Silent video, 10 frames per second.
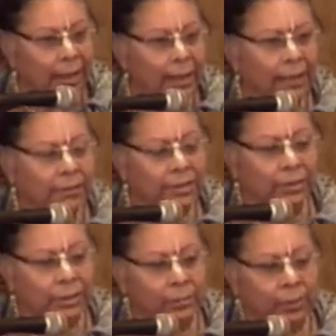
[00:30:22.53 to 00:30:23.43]
And so
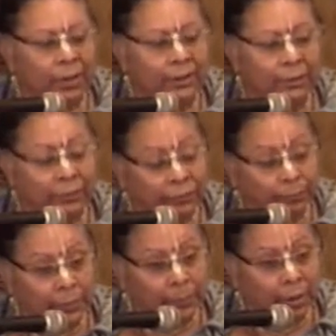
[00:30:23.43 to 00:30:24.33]
the
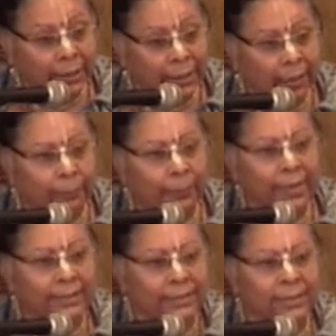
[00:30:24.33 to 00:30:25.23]
demoniac
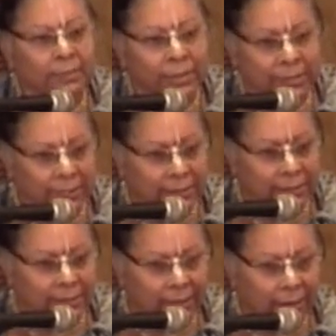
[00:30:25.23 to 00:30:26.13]
brings this
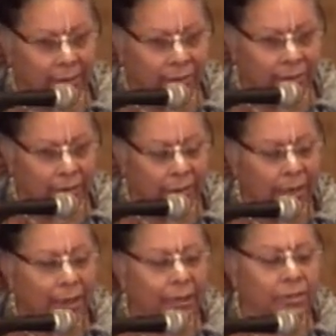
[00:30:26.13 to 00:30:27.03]
materialistic culture.
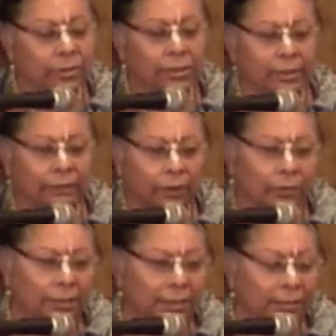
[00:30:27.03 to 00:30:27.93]
And so the
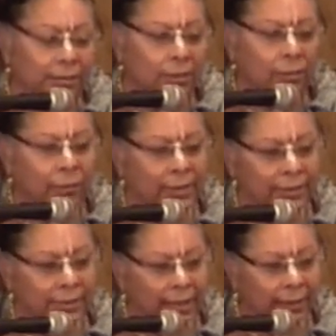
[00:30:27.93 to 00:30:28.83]
devotees, we're
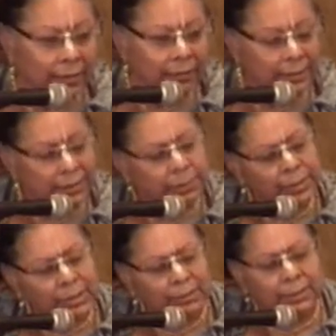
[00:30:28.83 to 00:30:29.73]
saying, this
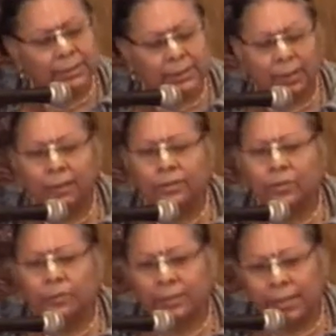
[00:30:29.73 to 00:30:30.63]
materialistic
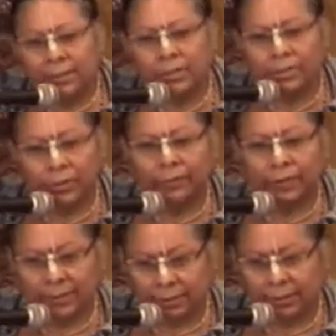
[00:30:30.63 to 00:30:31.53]
culture will not serve
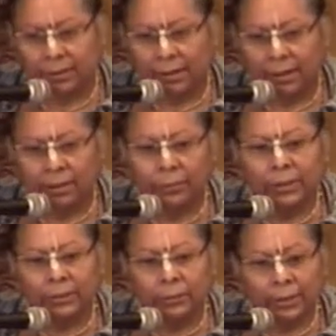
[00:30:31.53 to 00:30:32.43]
us. It
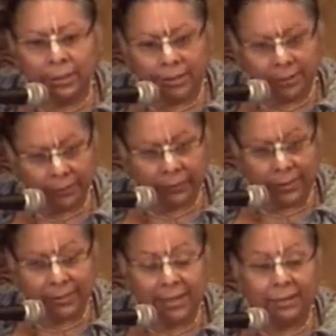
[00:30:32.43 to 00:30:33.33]
really will not serve
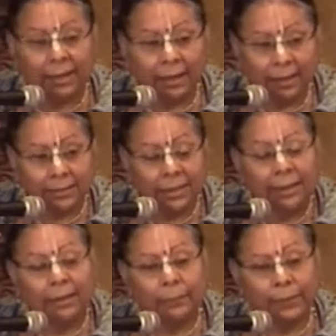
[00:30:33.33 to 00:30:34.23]
us. In the end,
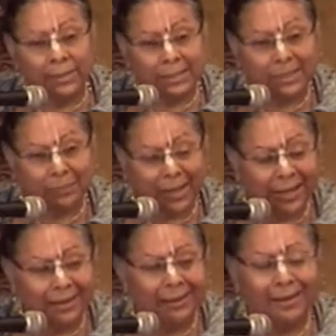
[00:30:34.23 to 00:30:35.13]
it brings us
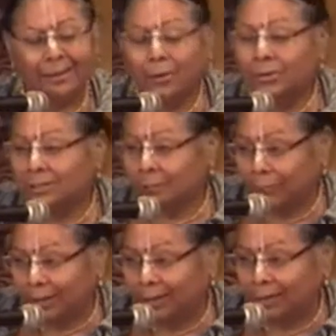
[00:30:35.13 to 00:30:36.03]
pain, and most
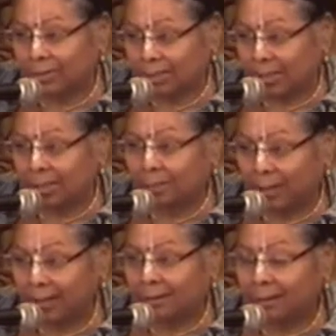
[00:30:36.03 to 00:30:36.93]
importantly, Krishna
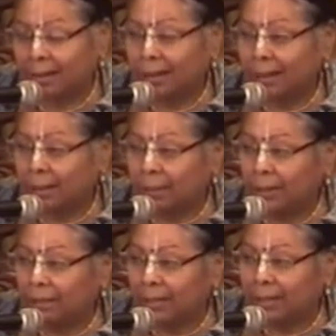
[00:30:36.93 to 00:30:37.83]
explained in
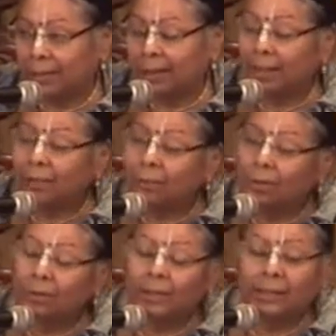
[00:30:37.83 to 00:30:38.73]
Bhagavad Gita, it will
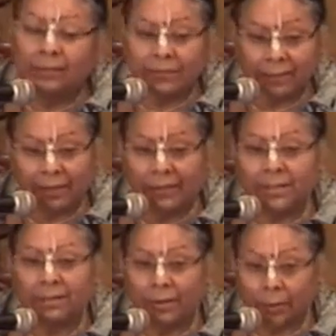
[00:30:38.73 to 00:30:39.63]
only give
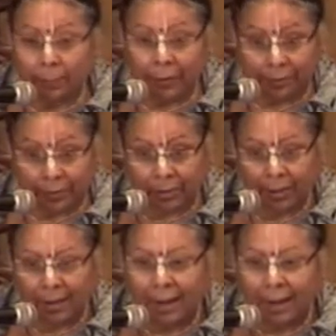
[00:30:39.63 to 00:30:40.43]
us another birth.